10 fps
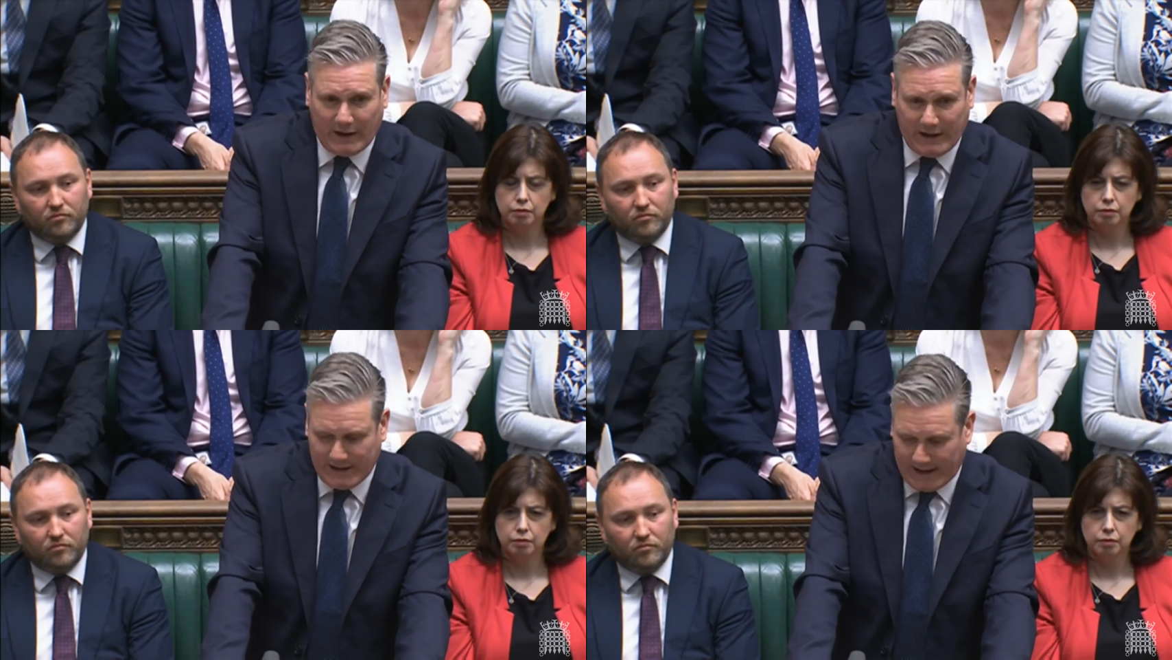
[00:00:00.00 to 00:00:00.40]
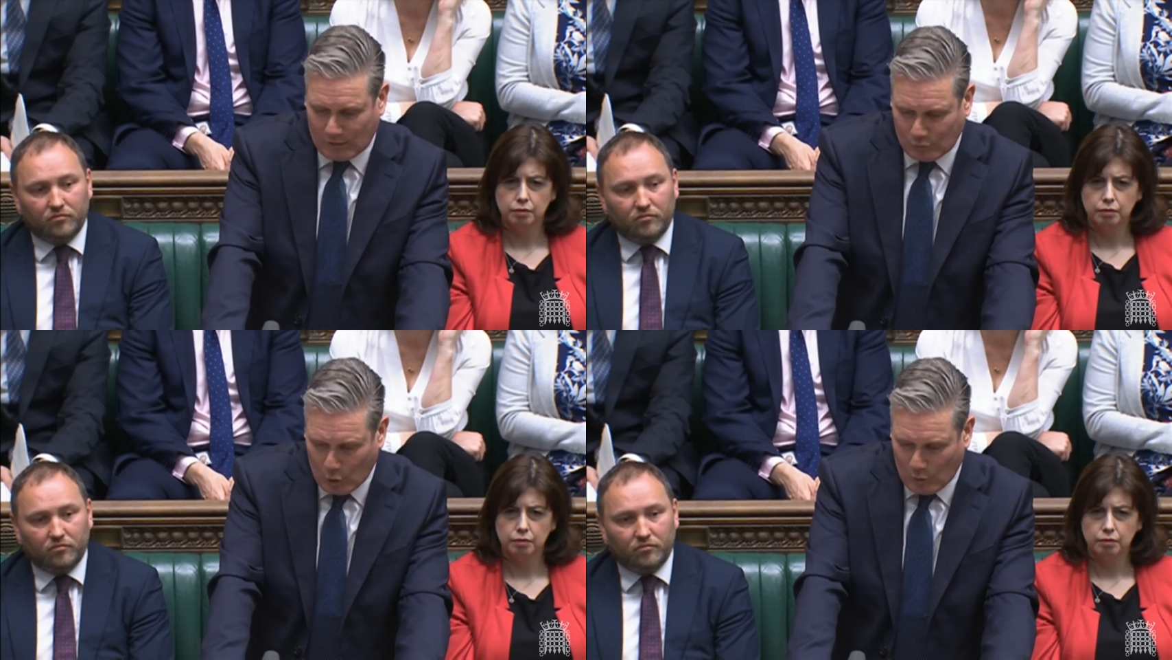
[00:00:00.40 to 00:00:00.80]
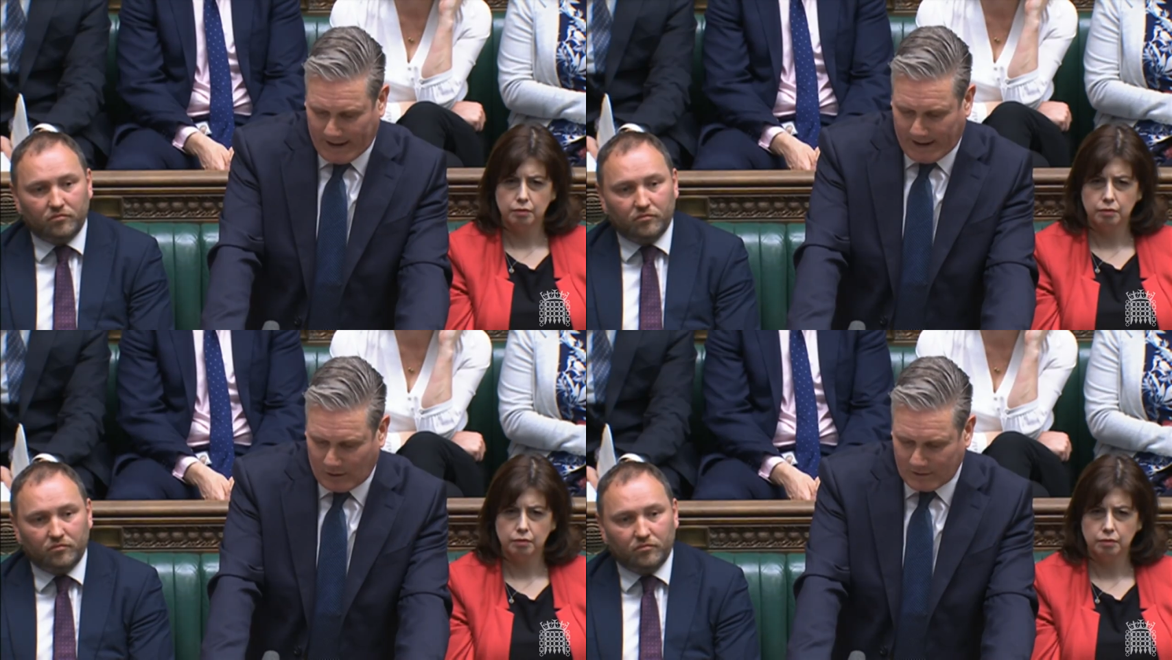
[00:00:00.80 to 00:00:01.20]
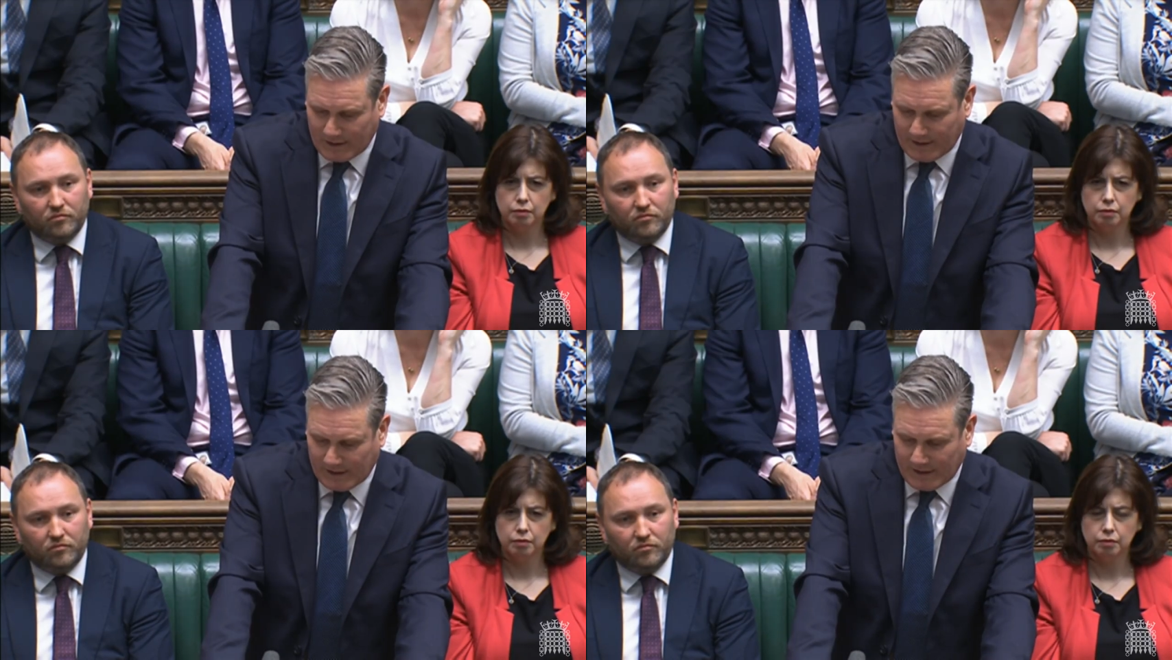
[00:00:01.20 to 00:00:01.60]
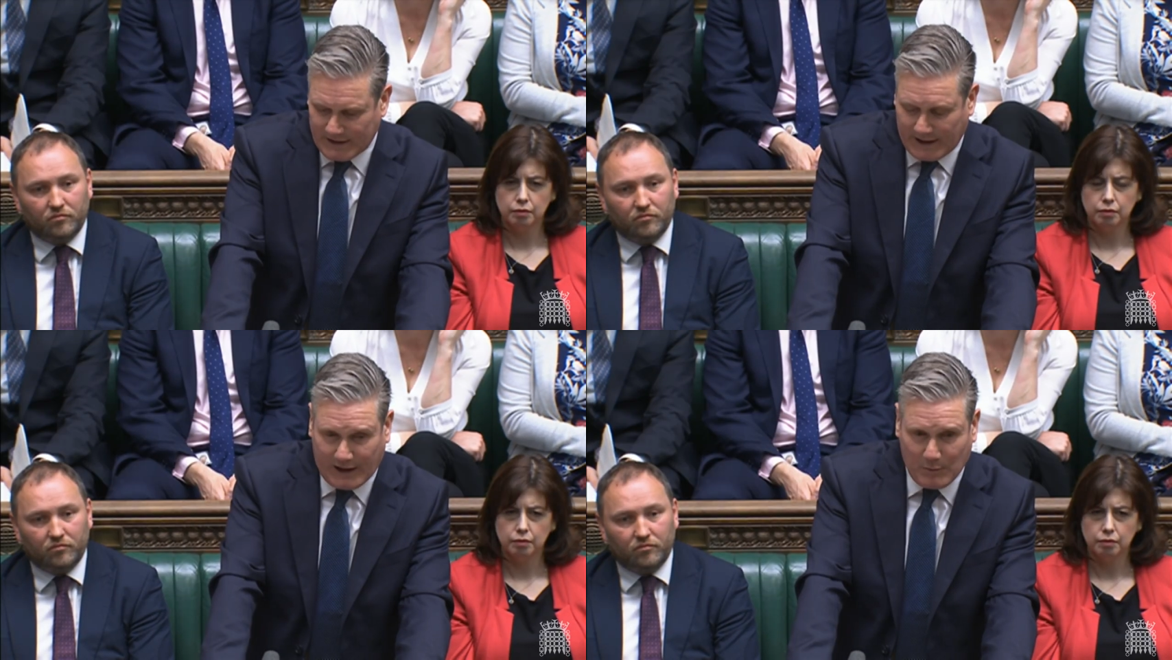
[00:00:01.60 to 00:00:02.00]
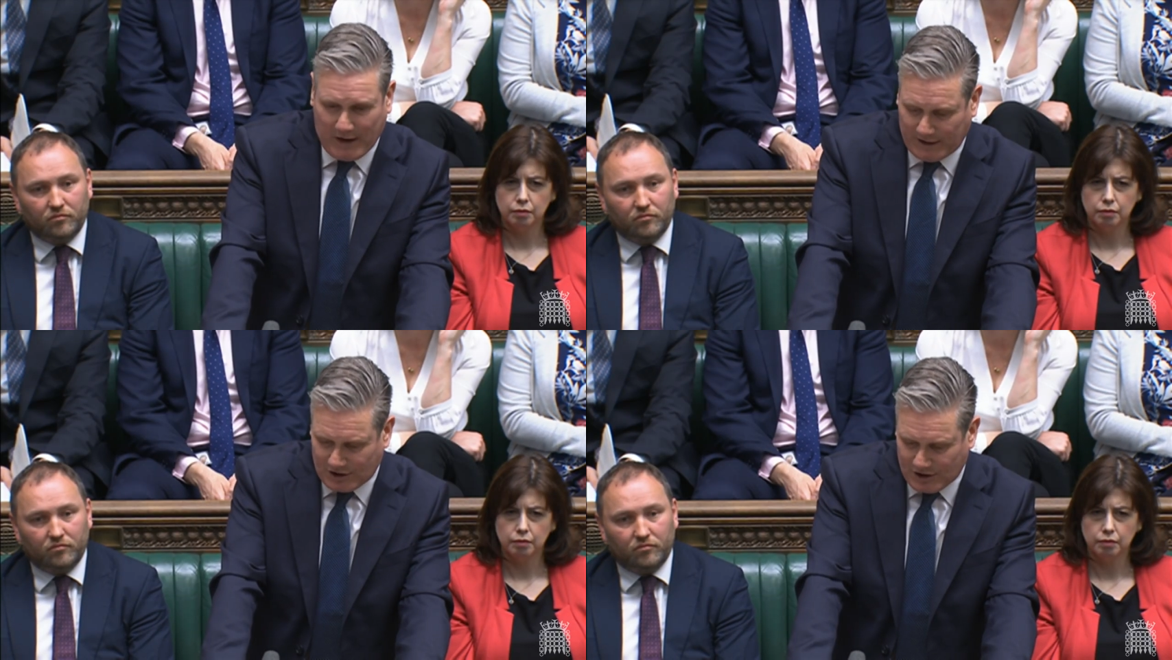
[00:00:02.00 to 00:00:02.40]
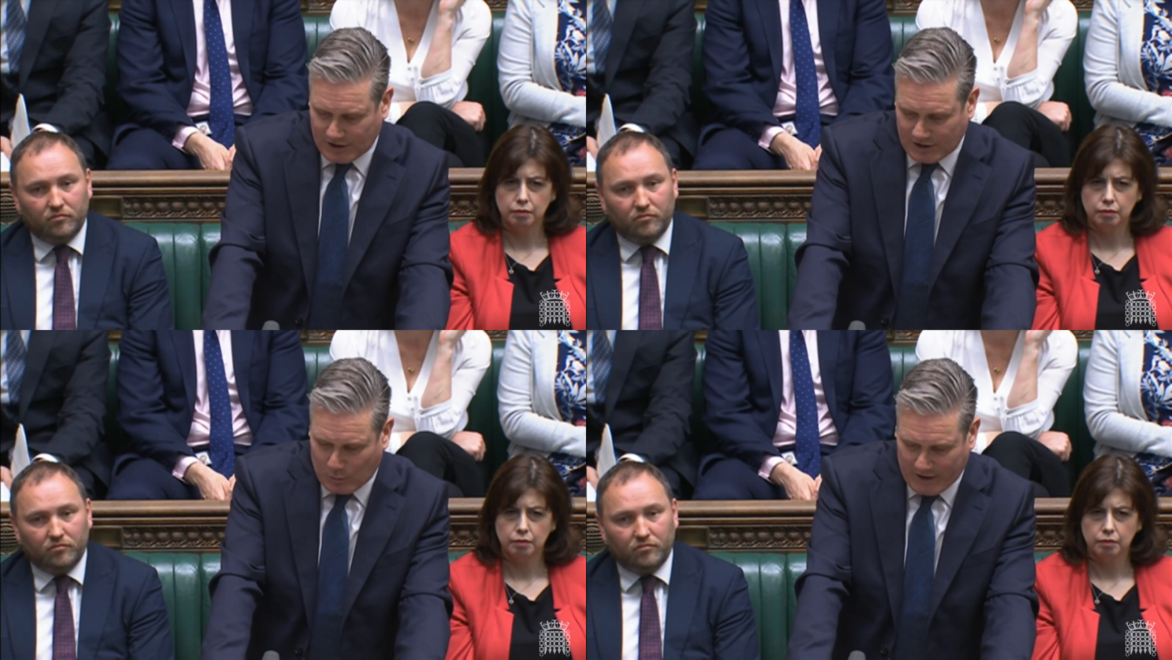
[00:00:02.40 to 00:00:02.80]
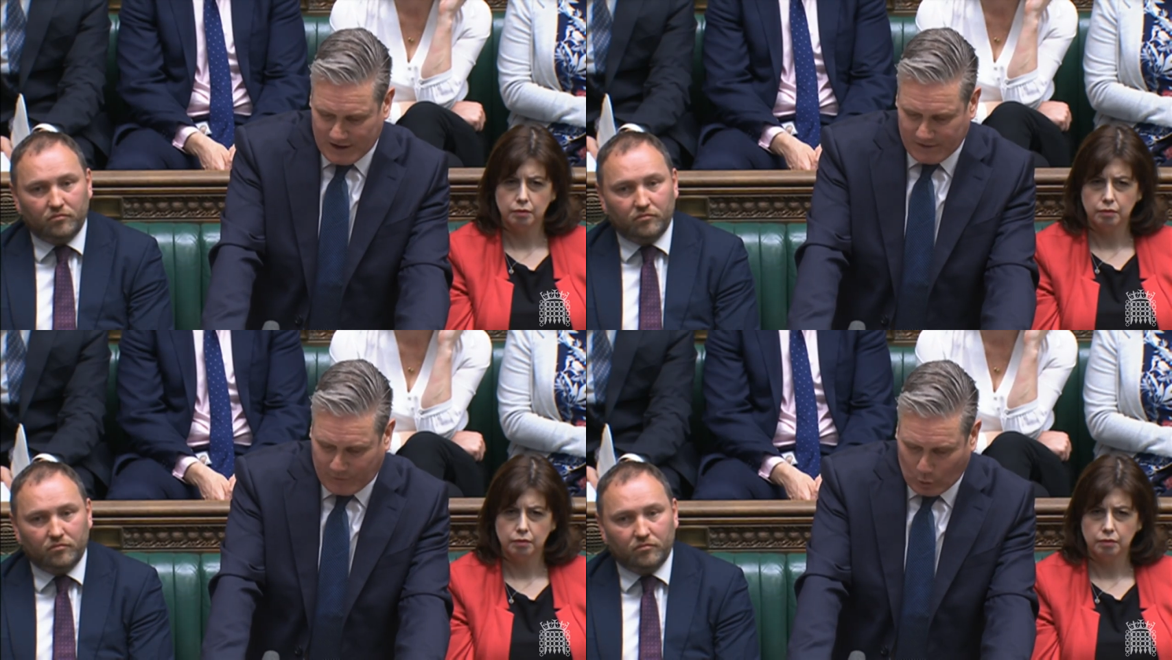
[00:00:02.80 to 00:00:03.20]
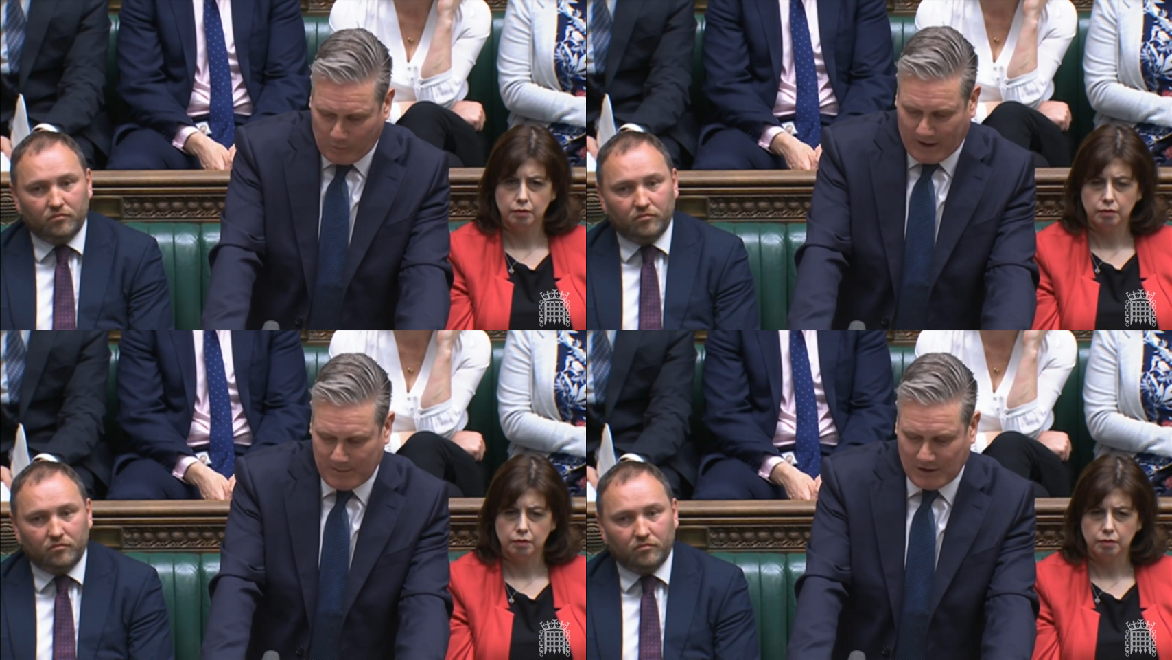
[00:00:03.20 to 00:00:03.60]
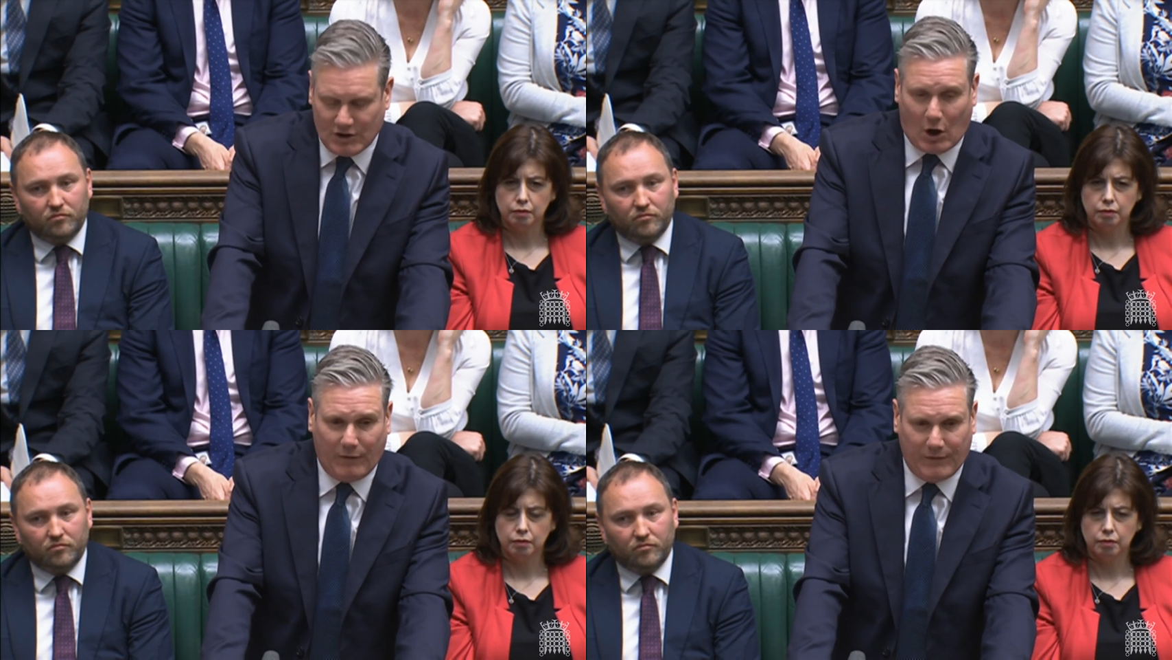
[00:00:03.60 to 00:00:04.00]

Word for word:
Speaker 1: will he now rule out taking pensioners' winter fuel payments